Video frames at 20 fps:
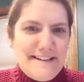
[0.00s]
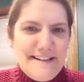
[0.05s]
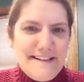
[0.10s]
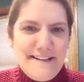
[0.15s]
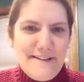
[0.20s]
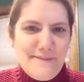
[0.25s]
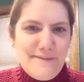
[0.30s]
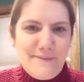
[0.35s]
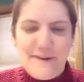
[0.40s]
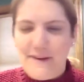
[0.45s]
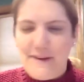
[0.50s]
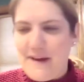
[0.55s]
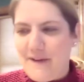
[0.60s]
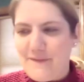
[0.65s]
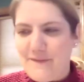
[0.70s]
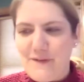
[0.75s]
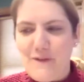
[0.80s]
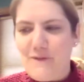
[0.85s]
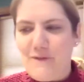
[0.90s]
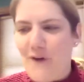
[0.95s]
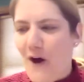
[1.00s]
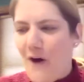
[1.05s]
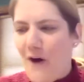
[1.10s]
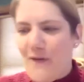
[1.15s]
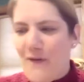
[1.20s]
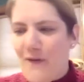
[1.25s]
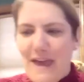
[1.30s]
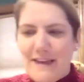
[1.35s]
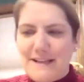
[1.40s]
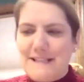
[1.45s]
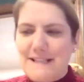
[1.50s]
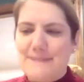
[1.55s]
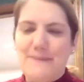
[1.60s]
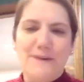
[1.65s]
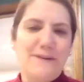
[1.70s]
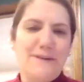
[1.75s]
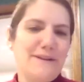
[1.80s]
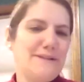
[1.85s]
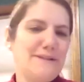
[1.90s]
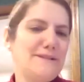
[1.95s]
What do you have? You have all that
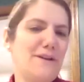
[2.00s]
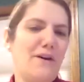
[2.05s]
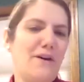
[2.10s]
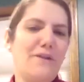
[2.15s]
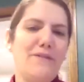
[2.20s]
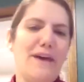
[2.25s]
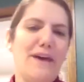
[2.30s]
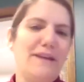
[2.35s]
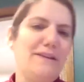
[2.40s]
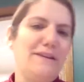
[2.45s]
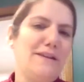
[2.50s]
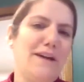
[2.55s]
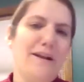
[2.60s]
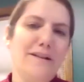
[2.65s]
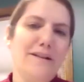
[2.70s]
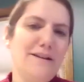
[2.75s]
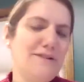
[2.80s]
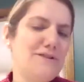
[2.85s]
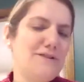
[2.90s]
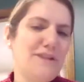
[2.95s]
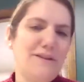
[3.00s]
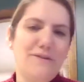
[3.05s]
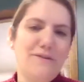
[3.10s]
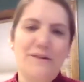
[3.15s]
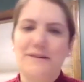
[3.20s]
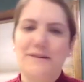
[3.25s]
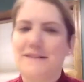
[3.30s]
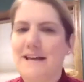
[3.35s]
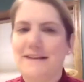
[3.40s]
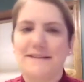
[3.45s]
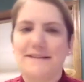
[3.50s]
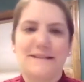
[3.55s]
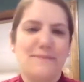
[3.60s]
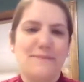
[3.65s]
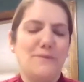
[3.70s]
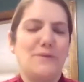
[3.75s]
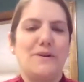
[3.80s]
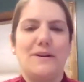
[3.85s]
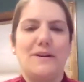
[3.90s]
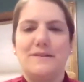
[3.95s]
experience, all that knowledge that you can take
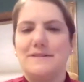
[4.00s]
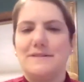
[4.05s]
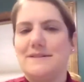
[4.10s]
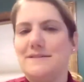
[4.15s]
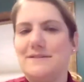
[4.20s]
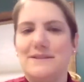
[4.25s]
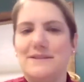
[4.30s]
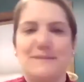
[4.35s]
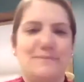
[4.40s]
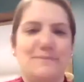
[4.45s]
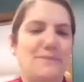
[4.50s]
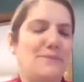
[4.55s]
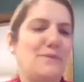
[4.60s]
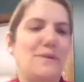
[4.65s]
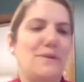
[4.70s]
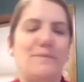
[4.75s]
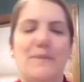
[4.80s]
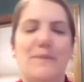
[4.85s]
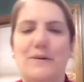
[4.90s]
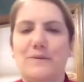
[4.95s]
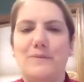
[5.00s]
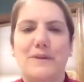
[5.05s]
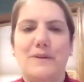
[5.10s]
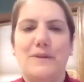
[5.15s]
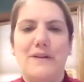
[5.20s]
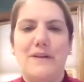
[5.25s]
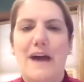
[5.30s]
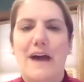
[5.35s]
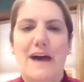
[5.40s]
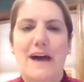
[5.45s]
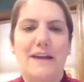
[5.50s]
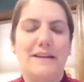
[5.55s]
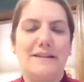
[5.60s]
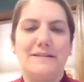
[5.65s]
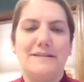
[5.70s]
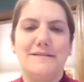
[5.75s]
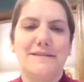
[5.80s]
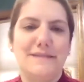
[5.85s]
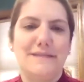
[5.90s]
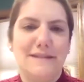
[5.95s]
somewhere else and just rebuild what you had.
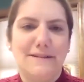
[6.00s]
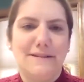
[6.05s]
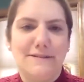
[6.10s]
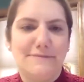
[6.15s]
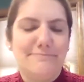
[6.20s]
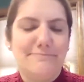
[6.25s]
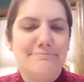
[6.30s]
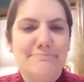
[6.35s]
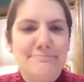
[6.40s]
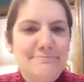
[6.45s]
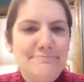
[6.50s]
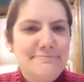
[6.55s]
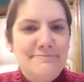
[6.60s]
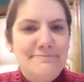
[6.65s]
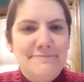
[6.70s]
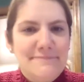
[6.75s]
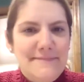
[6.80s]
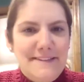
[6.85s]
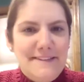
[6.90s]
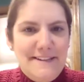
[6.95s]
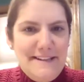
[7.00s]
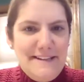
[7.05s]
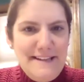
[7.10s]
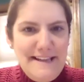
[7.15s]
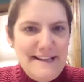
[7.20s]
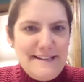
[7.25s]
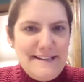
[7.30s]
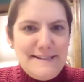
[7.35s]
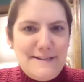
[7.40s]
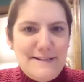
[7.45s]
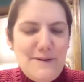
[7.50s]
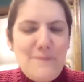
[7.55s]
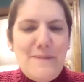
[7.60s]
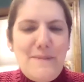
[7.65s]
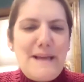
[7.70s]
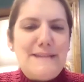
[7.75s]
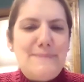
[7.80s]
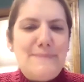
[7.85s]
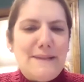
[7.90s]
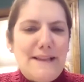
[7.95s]
So it
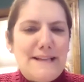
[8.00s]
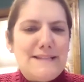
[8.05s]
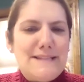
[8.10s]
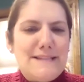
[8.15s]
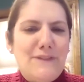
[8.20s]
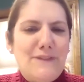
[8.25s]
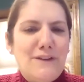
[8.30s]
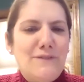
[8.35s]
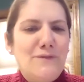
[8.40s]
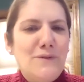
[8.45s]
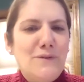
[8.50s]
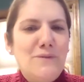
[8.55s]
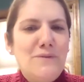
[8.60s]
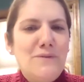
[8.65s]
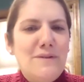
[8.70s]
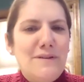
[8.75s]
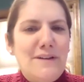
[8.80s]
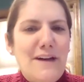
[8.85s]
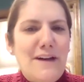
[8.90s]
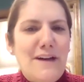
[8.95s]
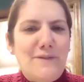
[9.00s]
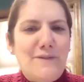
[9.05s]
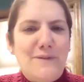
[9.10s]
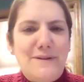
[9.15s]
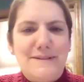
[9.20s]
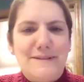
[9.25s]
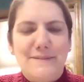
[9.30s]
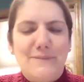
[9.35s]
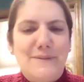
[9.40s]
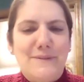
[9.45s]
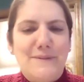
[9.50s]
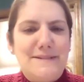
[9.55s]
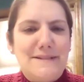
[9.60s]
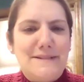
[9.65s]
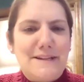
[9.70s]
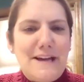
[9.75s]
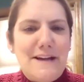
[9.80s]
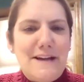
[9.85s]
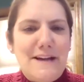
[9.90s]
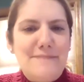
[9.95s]
makes me less fearful of what's to
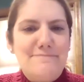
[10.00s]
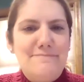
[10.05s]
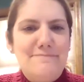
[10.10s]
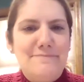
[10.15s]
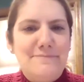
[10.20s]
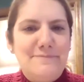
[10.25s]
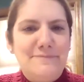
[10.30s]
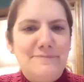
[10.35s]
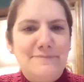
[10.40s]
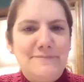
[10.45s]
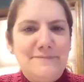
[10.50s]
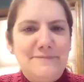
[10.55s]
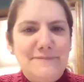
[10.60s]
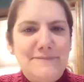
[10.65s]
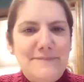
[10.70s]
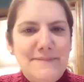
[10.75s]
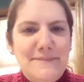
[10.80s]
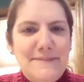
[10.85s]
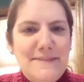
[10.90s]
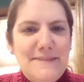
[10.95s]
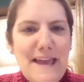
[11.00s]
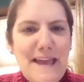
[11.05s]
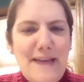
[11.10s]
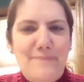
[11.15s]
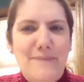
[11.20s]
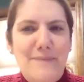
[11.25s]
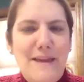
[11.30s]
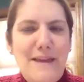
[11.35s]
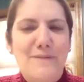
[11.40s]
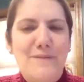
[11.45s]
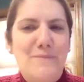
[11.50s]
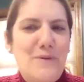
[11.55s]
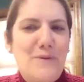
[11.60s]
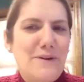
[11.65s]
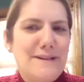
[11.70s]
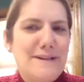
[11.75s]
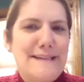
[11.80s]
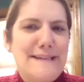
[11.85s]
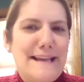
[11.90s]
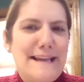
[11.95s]
come, and even more
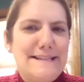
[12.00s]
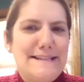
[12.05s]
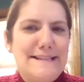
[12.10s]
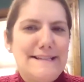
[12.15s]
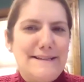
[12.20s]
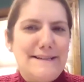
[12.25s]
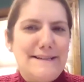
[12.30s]
excited to